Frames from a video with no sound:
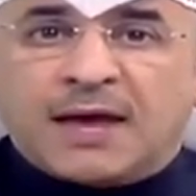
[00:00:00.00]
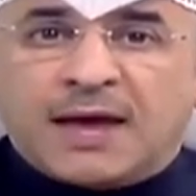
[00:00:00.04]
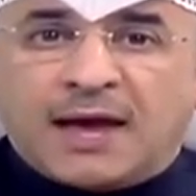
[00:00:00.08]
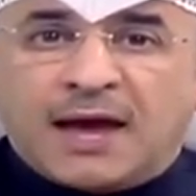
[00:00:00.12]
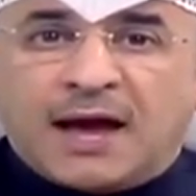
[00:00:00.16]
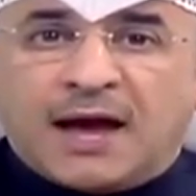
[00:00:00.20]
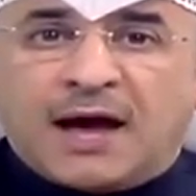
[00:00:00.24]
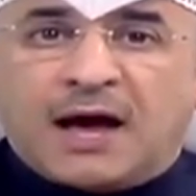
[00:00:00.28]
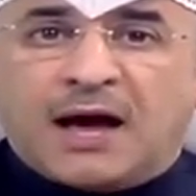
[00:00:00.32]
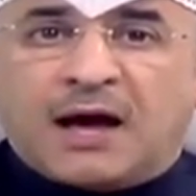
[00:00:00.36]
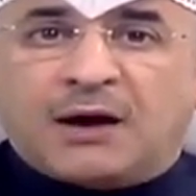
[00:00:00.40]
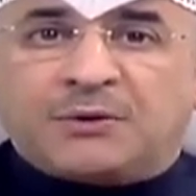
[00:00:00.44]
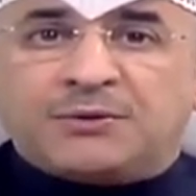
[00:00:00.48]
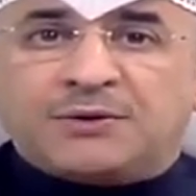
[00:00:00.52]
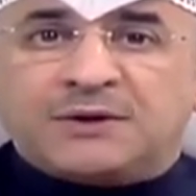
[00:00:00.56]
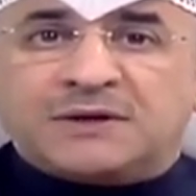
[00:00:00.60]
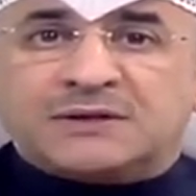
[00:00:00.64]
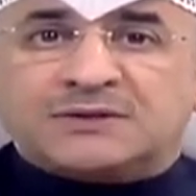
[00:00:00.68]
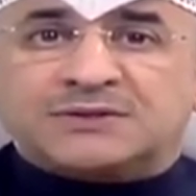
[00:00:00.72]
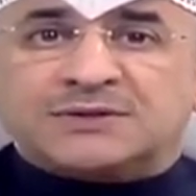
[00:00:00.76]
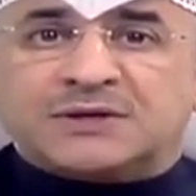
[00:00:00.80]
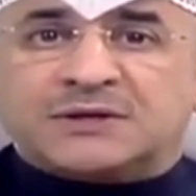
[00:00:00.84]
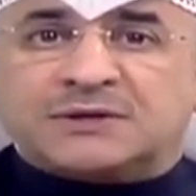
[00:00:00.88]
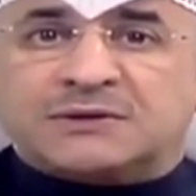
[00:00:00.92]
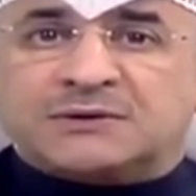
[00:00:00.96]
How
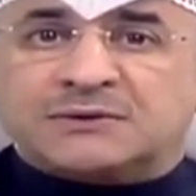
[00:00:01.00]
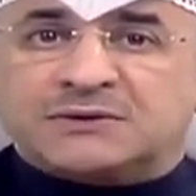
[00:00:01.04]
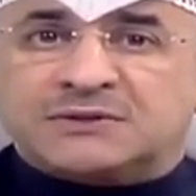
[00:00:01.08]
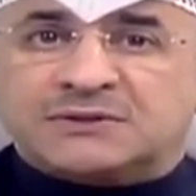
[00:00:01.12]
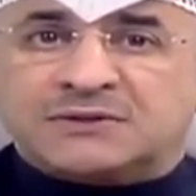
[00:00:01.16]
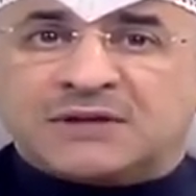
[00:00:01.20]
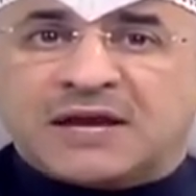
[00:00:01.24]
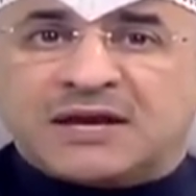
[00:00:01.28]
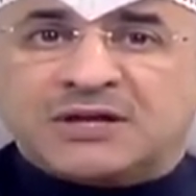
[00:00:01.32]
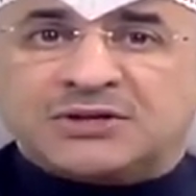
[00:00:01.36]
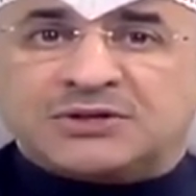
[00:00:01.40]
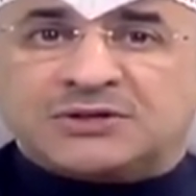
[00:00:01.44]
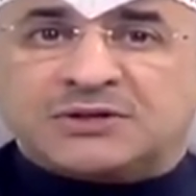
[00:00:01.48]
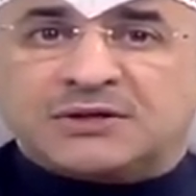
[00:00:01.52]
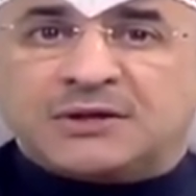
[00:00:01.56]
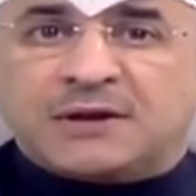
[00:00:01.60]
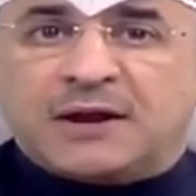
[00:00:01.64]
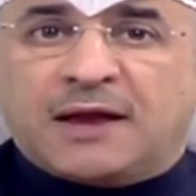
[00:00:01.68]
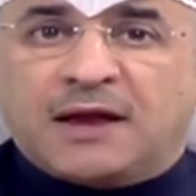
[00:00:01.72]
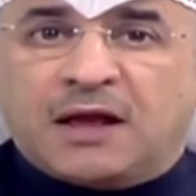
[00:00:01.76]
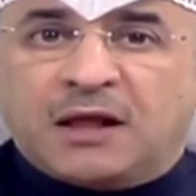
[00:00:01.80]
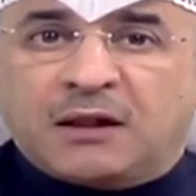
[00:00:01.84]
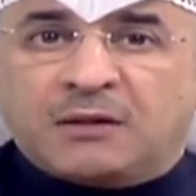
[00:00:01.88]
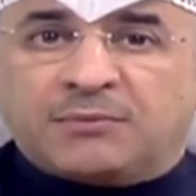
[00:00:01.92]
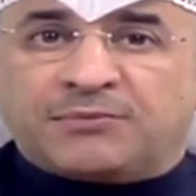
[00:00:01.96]
does accreditation
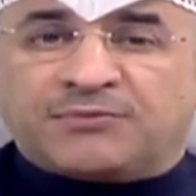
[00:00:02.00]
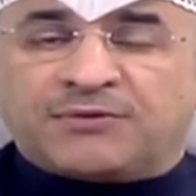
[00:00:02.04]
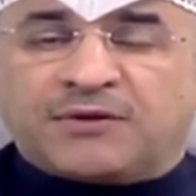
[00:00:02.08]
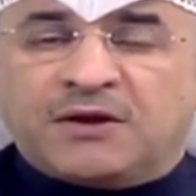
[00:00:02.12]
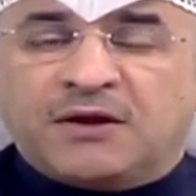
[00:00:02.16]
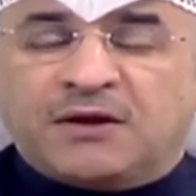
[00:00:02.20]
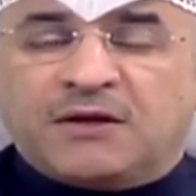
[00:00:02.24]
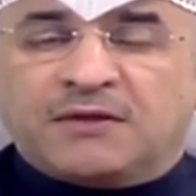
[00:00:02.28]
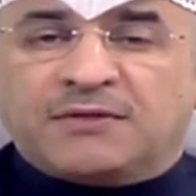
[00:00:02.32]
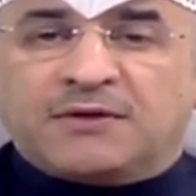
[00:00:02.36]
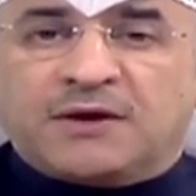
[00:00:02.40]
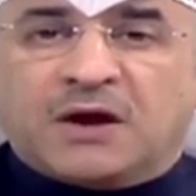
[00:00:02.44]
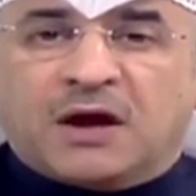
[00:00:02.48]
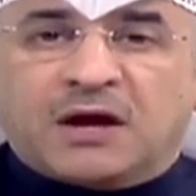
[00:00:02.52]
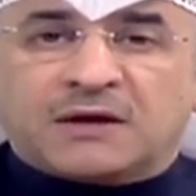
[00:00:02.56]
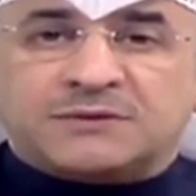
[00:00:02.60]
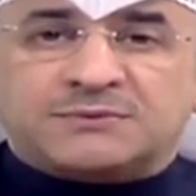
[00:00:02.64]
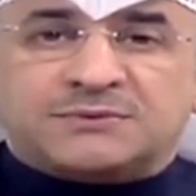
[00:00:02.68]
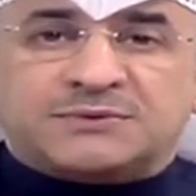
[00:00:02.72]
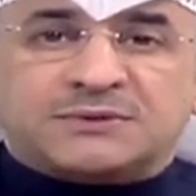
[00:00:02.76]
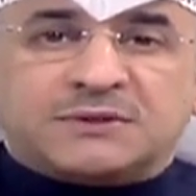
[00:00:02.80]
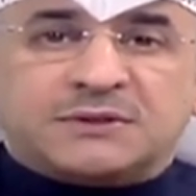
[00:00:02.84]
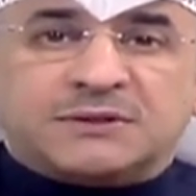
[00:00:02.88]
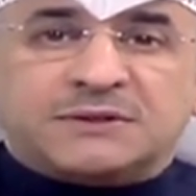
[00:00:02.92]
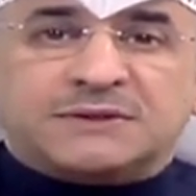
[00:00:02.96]
help the
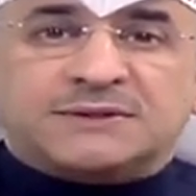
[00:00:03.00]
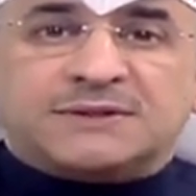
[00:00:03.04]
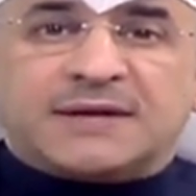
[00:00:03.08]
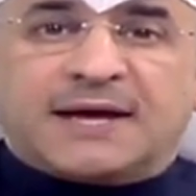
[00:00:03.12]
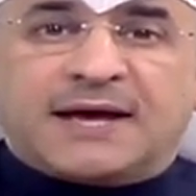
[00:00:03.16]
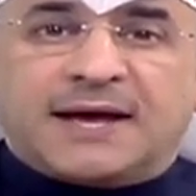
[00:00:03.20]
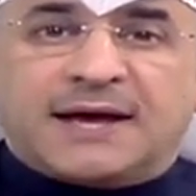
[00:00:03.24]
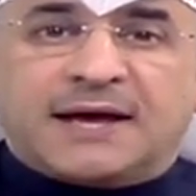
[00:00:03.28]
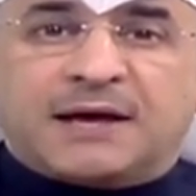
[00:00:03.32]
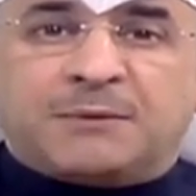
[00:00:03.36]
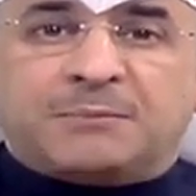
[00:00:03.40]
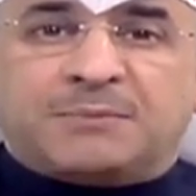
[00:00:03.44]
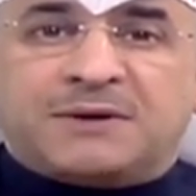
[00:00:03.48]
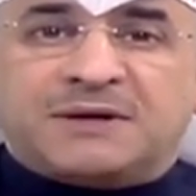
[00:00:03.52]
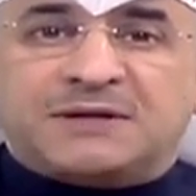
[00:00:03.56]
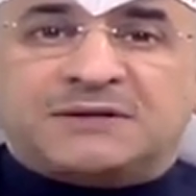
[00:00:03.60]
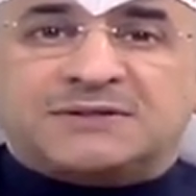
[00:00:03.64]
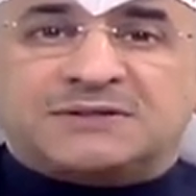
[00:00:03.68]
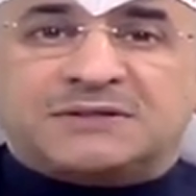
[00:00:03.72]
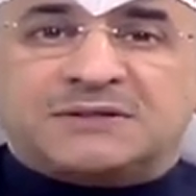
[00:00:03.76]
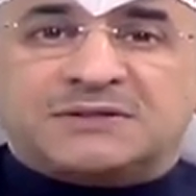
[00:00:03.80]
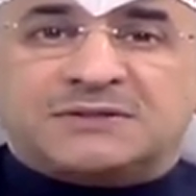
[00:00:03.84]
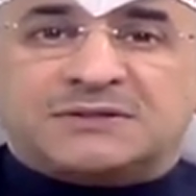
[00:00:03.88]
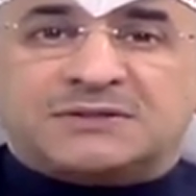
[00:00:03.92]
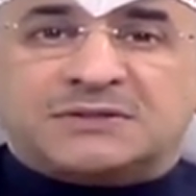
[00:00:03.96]
hospitals and
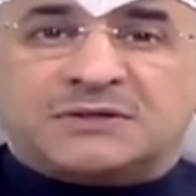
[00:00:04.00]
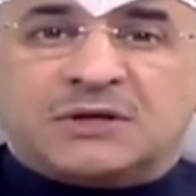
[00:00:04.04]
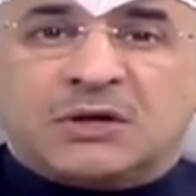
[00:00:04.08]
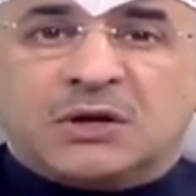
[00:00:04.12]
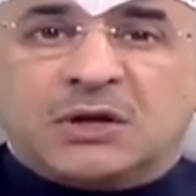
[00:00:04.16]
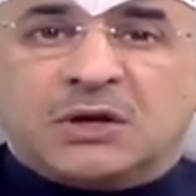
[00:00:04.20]
patients?